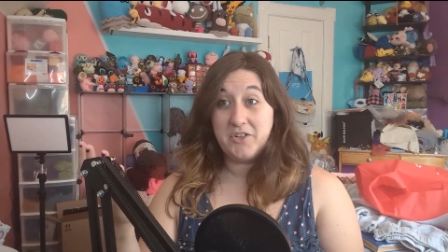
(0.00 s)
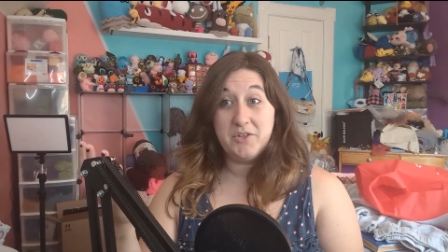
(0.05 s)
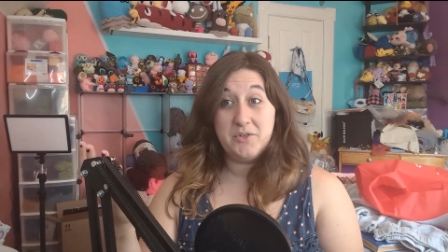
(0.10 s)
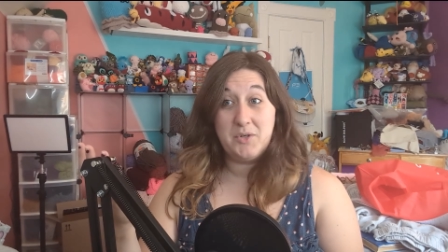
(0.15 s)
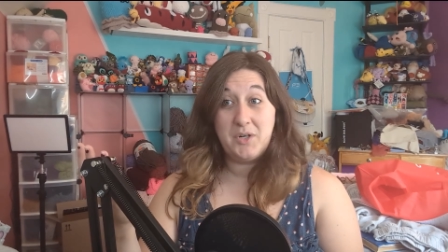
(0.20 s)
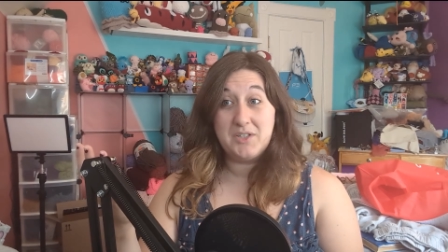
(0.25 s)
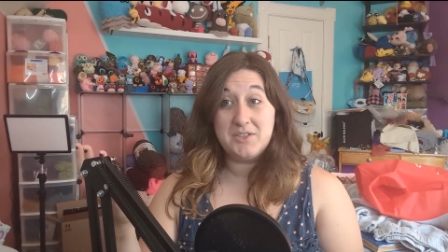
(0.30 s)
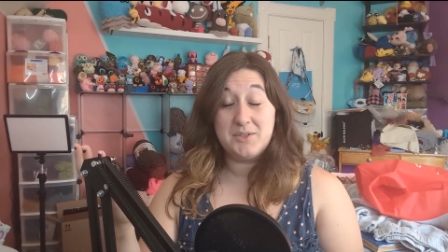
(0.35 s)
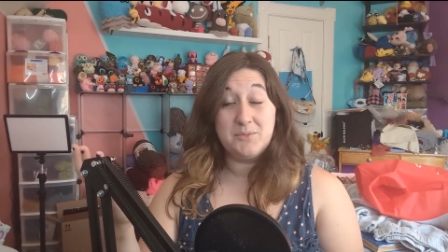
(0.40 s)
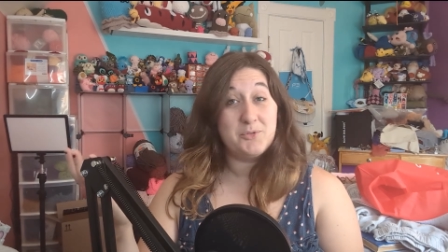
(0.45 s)
you
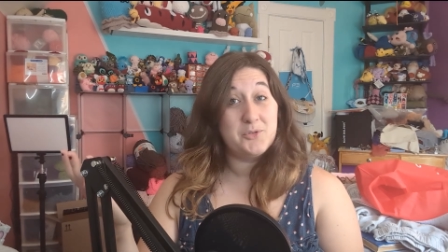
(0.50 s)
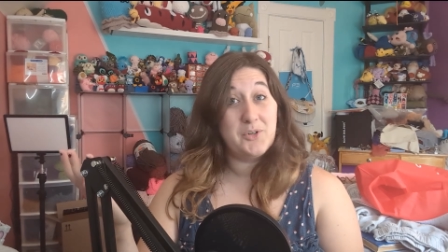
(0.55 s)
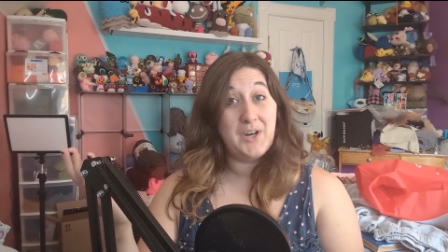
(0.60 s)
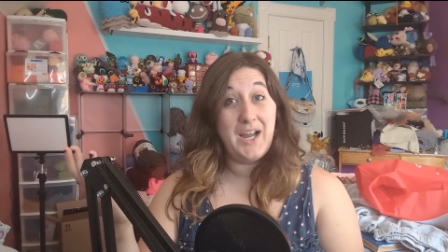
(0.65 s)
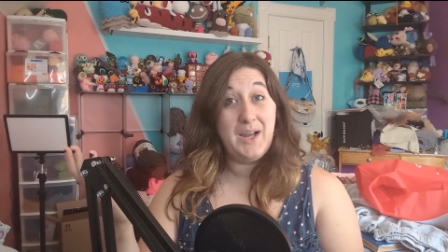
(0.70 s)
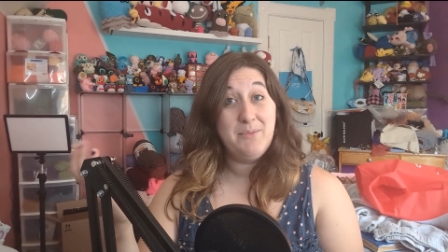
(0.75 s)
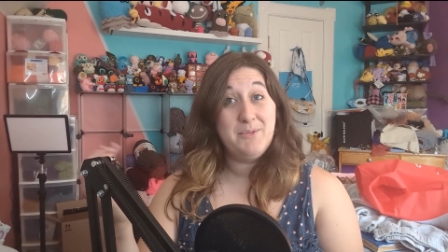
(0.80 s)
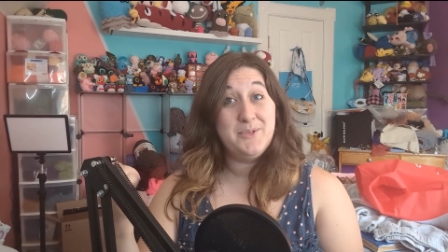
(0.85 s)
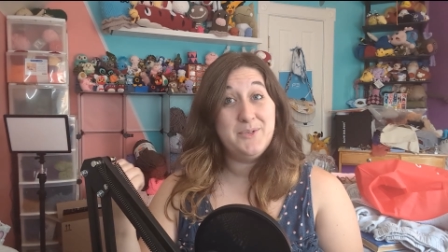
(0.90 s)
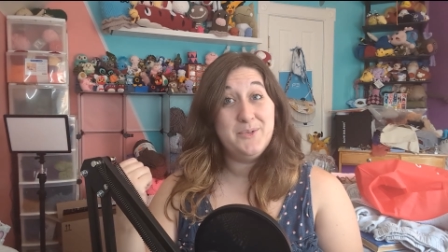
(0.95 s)
are
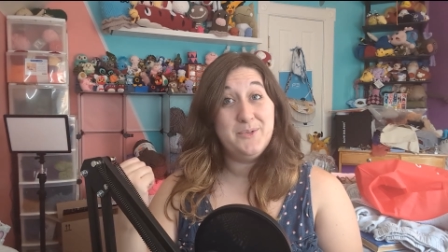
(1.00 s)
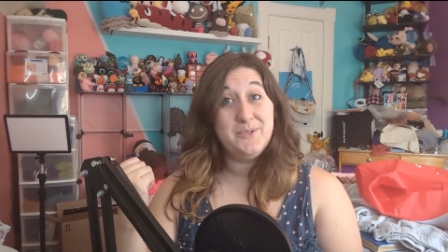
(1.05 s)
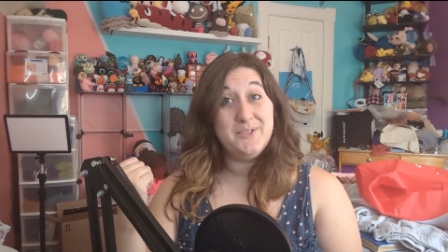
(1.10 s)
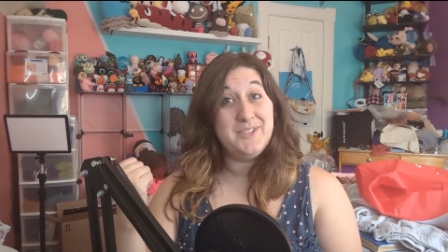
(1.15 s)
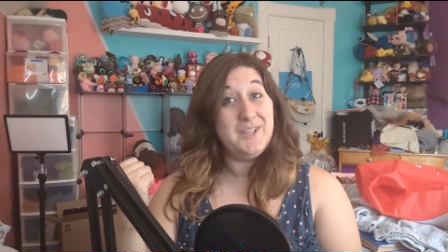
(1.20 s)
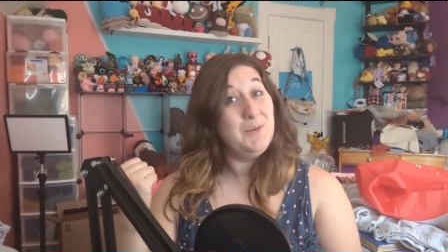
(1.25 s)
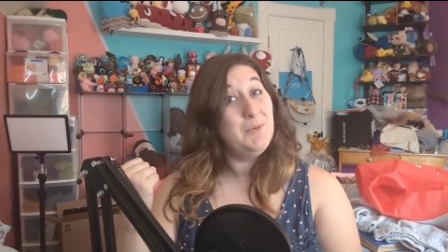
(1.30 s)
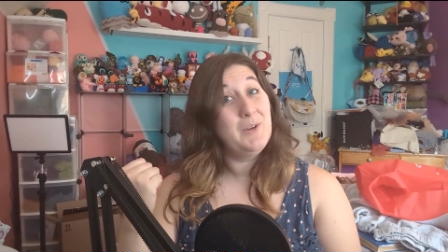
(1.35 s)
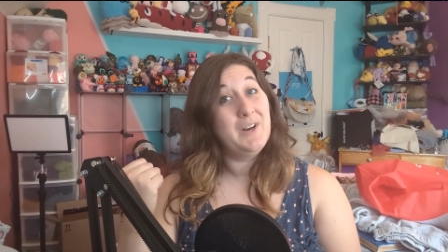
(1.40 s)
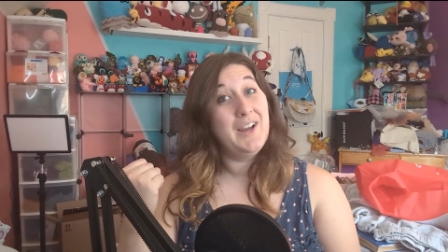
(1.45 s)
subscribed to
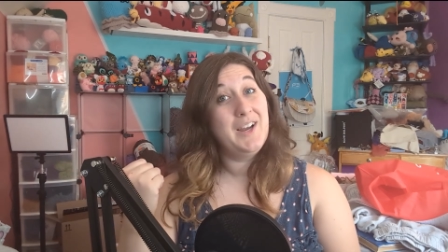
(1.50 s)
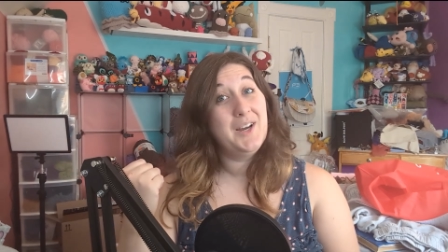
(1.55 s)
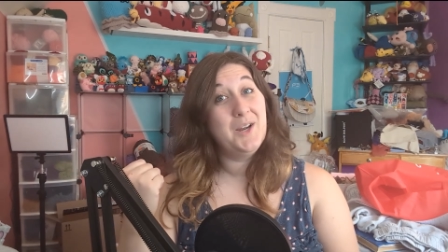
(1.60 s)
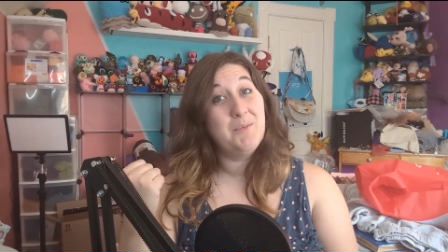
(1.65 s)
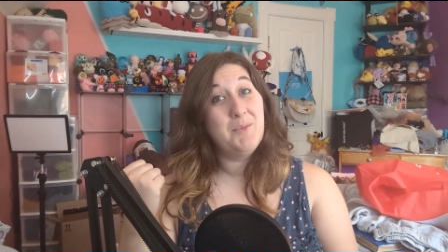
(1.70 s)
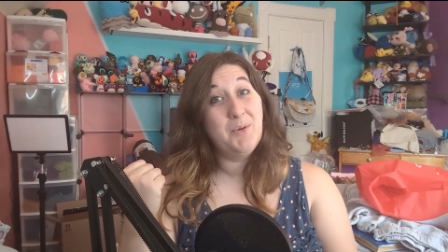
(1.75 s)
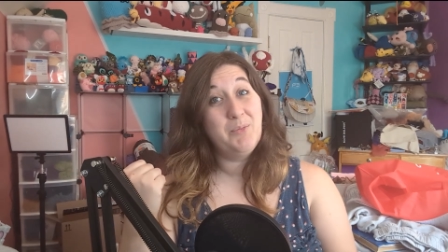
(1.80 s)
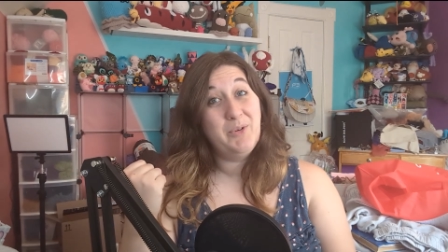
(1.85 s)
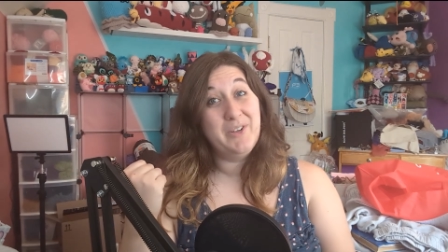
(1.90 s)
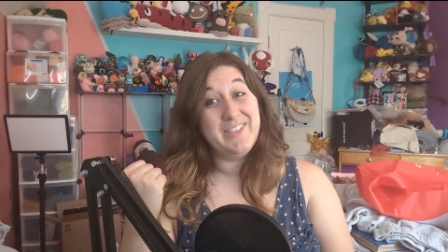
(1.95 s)
see what I
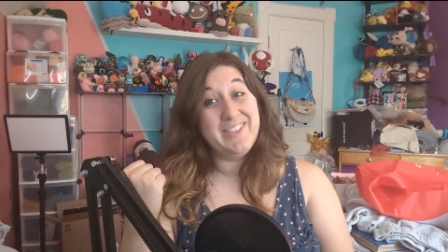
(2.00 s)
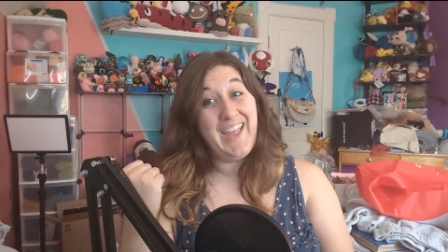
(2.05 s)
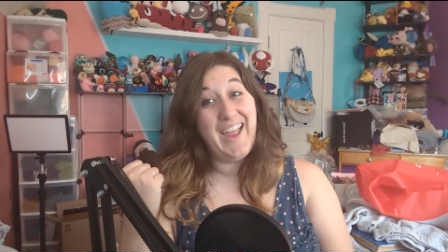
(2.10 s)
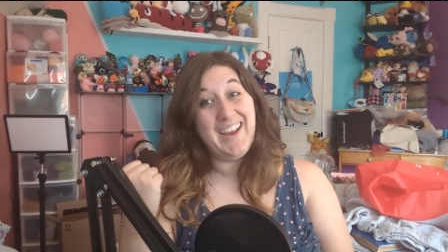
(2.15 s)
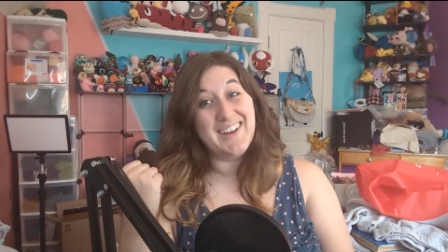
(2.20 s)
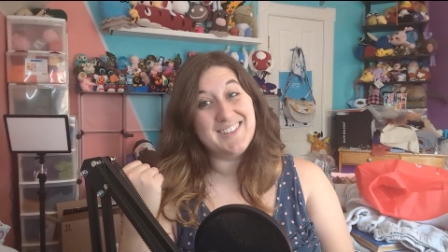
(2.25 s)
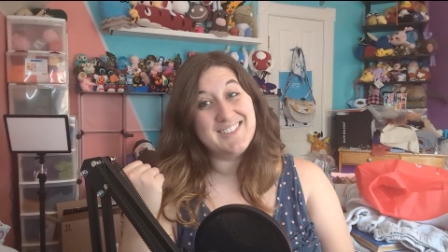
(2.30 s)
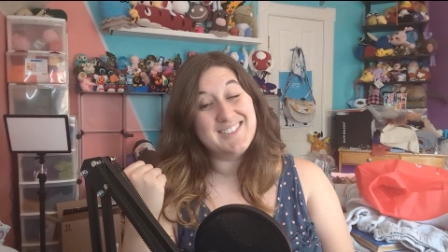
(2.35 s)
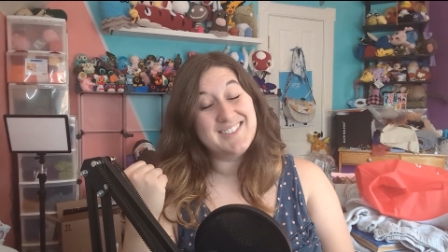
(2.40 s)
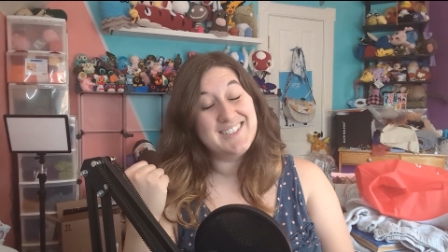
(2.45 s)
come up with
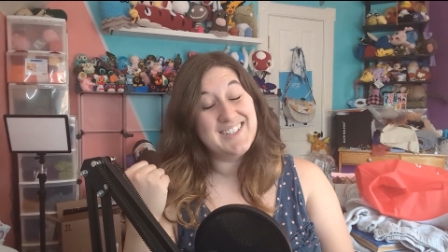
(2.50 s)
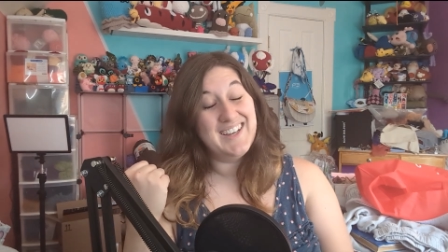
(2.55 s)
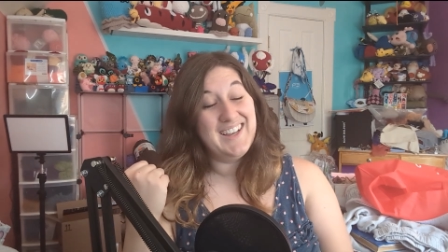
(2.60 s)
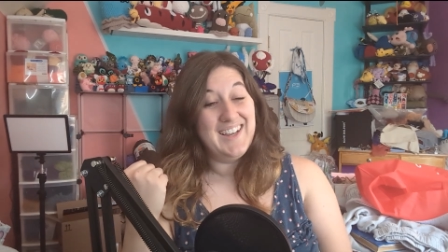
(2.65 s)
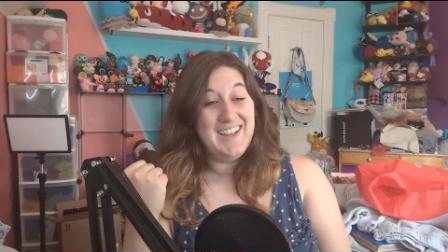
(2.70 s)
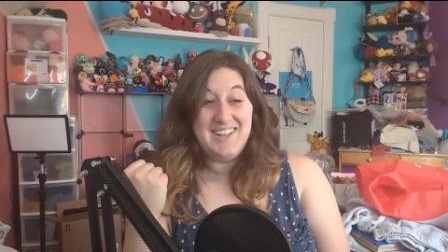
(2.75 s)
next.